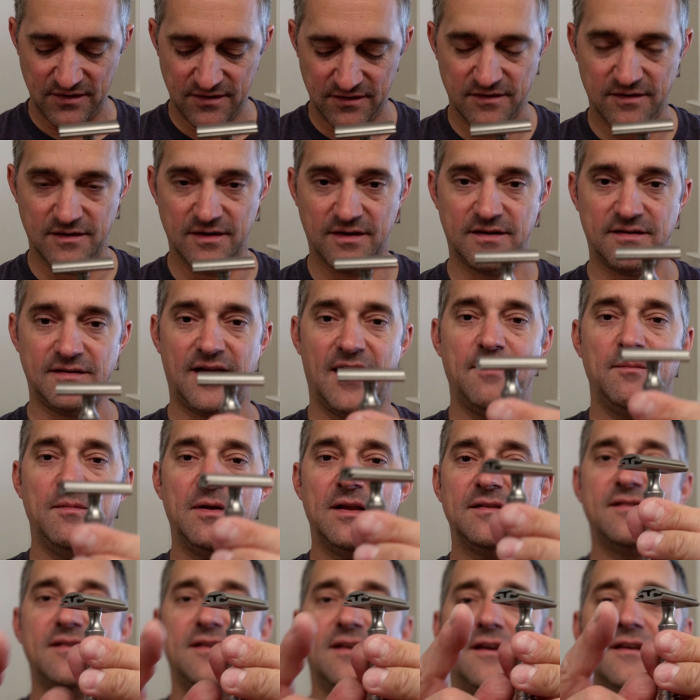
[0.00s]
The
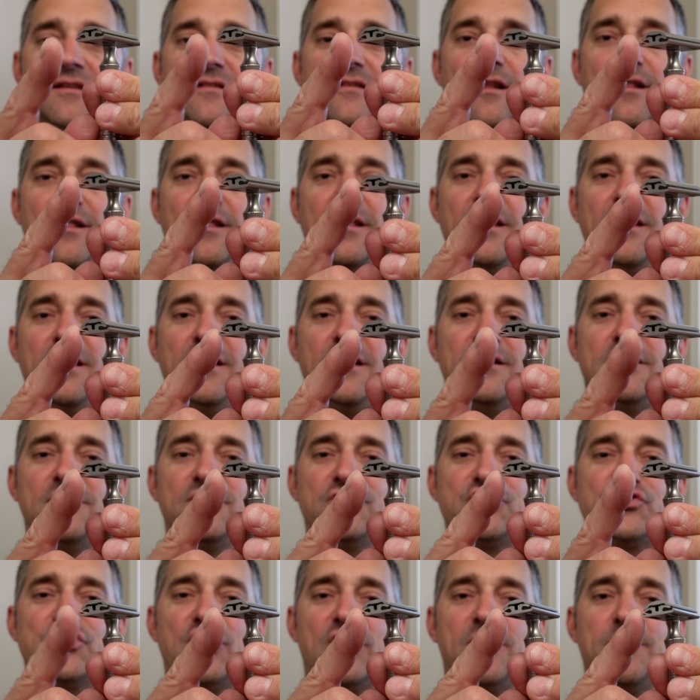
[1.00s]
Timeless here is a little
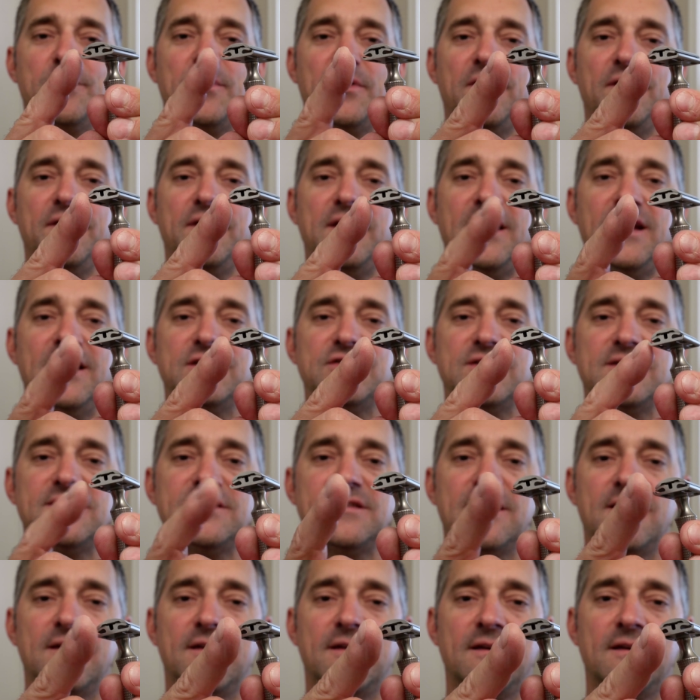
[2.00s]
sharper on the edges.